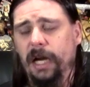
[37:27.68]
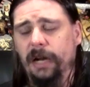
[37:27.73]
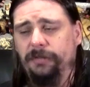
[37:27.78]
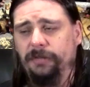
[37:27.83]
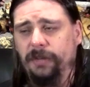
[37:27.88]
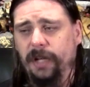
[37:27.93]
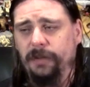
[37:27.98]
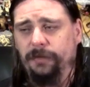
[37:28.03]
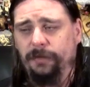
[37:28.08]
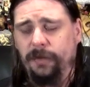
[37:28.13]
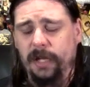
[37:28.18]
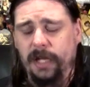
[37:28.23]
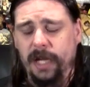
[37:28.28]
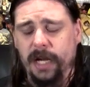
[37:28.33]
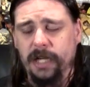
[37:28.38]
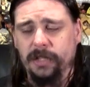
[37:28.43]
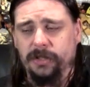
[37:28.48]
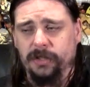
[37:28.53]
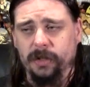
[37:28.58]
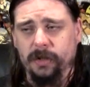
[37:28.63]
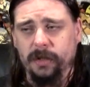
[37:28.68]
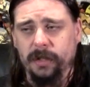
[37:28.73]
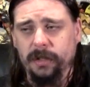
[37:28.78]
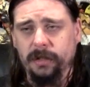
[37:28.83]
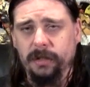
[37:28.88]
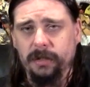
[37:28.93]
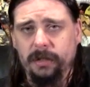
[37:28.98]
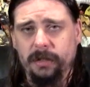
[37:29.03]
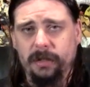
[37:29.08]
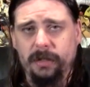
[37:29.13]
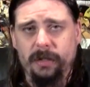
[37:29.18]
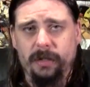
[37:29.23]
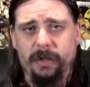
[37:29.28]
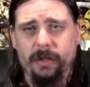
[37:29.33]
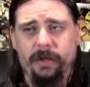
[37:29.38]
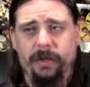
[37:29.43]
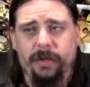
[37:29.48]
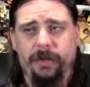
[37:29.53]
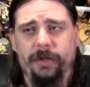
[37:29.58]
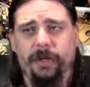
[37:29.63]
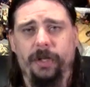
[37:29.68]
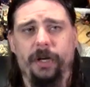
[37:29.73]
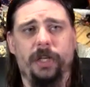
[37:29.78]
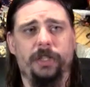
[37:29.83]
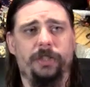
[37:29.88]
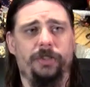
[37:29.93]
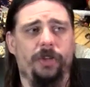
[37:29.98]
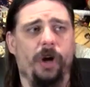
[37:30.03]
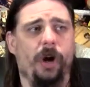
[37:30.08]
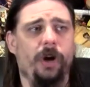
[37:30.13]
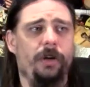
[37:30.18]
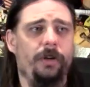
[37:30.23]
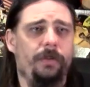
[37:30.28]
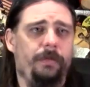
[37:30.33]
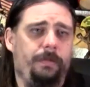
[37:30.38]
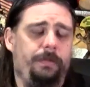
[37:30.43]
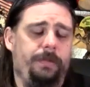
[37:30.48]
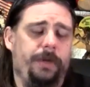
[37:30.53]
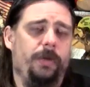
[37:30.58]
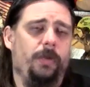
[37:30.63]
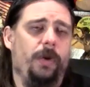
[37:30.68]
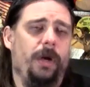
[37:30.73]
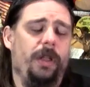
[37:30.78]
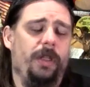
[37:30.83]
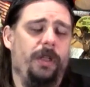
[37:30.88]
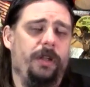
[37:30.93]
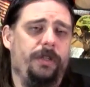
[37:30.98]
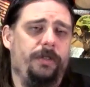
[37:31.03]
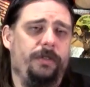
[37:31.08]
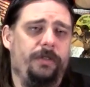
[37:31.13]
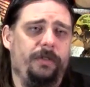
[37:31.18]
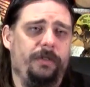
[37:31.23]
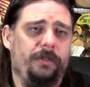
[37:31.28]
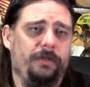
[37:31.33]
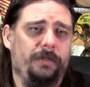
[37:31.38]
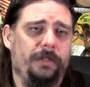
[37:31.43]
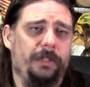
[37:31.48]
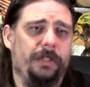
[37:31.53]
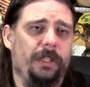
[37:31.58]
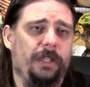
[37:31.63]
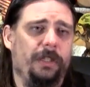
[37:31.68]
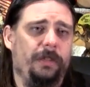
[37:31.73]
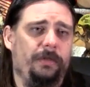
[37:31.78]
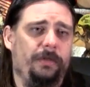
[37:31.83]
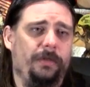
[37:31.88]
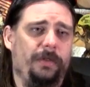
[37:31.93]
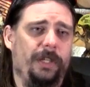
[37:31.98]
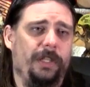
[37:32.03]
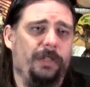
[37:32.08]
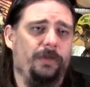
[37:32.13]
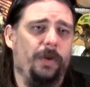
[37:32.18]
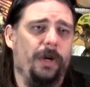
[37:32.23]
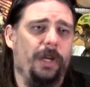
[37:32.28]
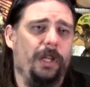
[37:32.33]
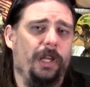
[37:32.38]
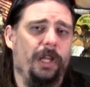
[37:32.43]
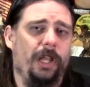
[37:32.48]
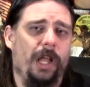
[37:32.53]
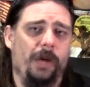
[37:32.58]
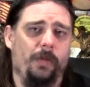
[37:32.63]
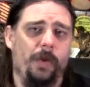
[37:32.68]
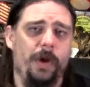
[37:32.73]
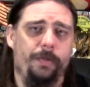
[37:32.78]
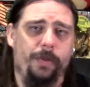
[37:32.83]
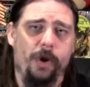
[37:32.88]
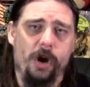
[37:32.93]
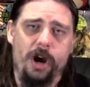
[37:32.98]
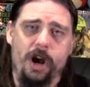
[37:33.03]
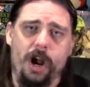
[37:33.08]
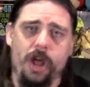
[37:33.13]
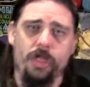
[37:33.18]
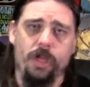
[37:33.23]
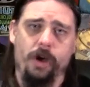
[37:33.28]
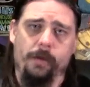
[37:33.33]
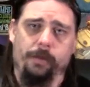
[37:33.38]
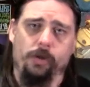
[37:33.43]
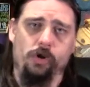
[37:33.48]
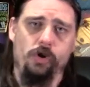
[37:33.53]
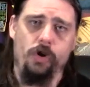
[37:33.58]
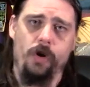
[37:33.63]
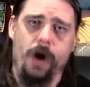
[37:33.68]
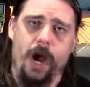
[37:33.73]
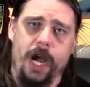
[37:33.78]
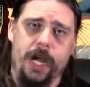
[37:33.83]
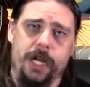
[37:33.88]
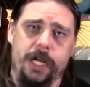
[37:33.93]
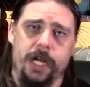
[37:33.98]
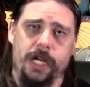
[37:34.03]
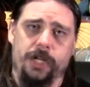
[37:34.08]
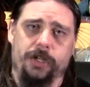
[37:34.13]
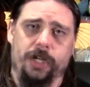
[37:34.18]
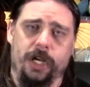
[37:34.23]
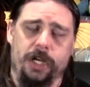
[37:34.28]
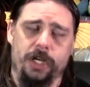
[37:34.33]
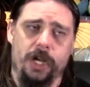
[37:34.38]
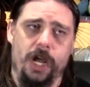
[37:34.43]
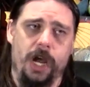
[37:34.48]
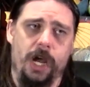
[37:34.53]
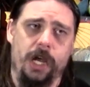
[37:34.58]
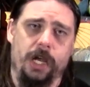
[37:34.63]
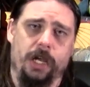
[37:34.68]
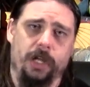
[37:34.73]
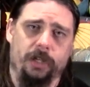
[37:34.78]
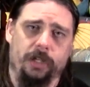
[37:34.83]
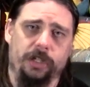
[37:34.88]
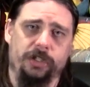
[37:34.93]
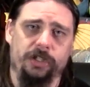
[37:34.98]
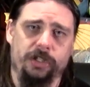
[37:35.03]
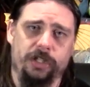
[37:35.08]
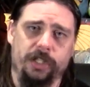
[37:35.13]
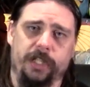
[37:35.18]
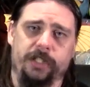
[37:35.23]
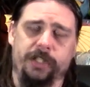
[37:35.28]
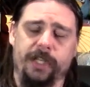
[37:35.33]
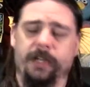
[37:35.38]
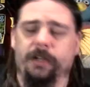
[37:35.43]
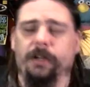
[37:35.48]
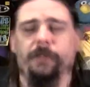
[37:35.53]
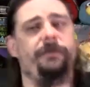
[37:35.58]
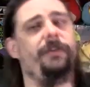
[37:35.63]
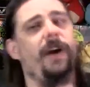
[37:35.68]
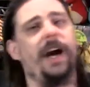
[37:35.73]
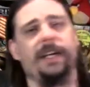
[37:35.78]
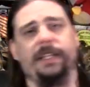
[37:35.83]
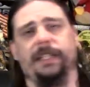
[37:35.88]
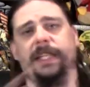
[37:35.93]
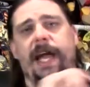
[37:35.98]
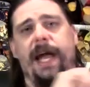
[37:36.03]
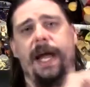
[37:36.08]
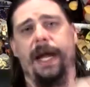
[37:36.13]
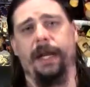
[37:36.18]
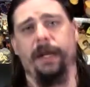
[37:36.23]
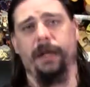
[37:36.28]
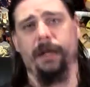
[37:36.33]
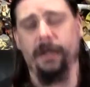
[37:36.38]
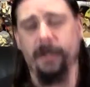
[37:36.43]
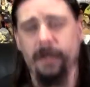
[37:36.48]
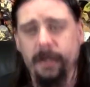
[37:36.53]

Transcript: if if you're gonna do it, you know, don't be one of those you know things where they're like, we put it on the Blu-ray disc, and now you can listen to the sound. Fuck that.